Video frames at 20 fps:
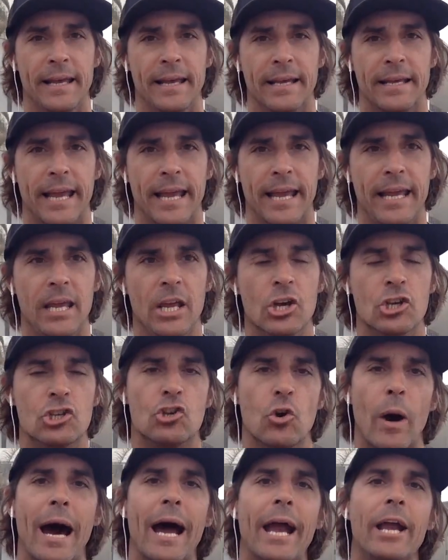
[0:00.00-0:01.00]
Okay.
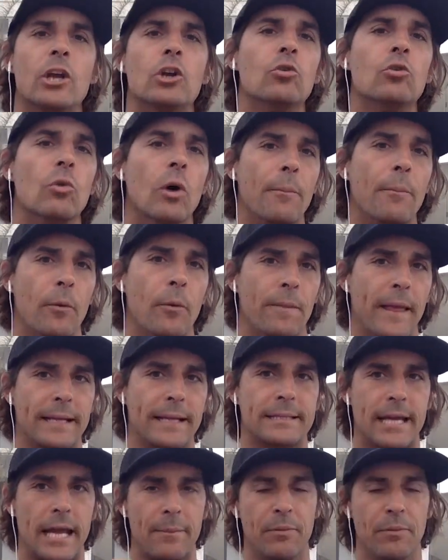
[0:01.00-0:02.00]
So I grew up with that
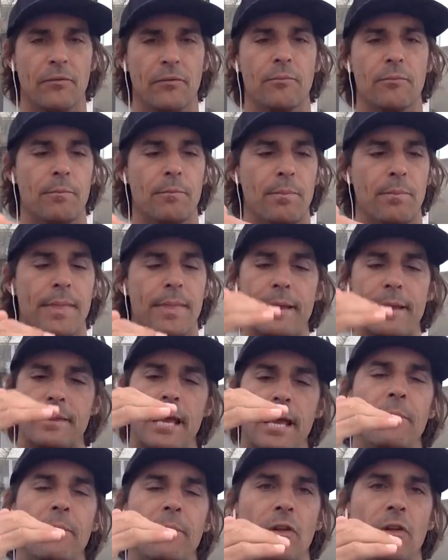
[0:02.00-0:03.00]
type of that
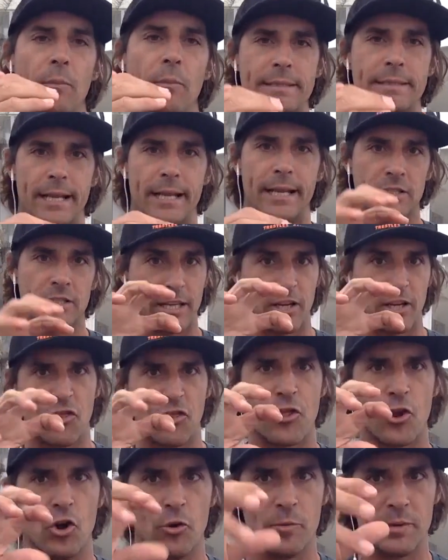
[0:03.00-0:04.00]
type of little mentality. It's like your
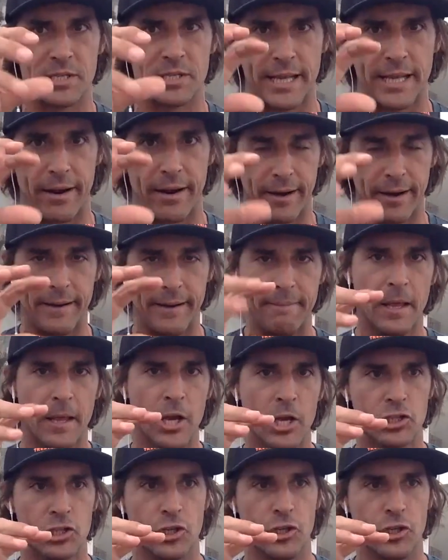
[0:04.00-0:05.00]
thermostat, right?
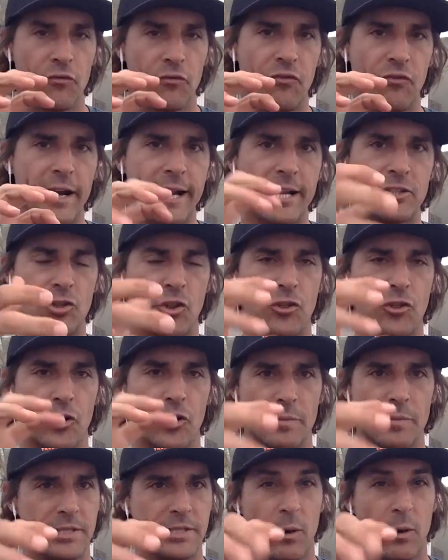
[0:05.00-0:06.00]
So your financial
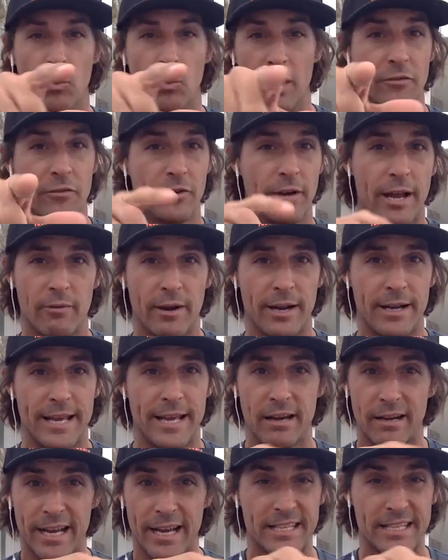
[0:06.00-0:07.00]
thermostat, wherever you're at right
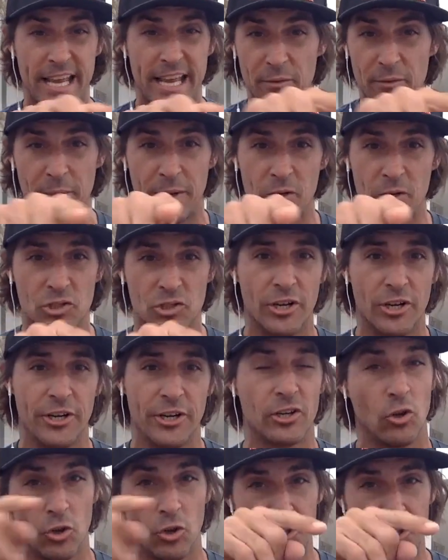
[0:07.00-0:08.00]
now, guys, everybody's on here,
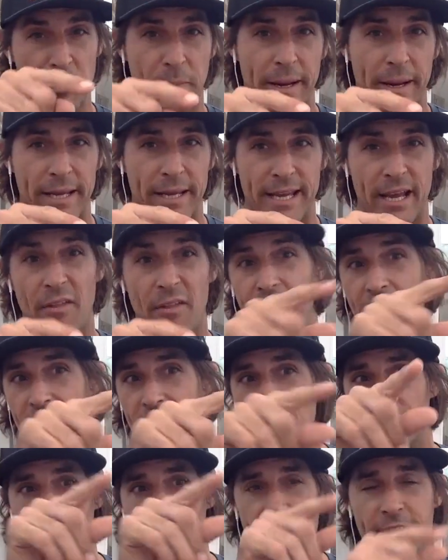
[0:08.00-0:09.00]
go loot your bank account.
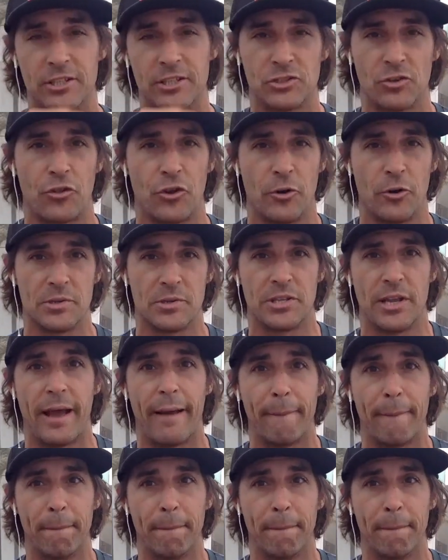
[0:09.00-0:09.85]
That's your financial thermostat.